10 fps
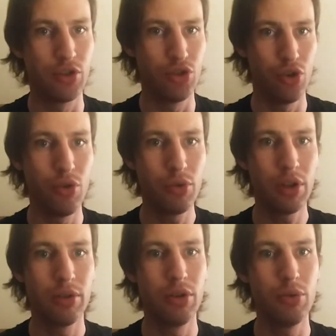
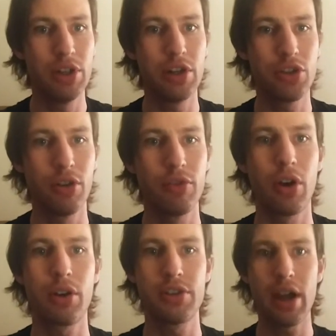June, new edition of
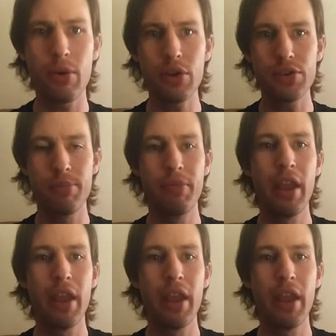Darkest Hours.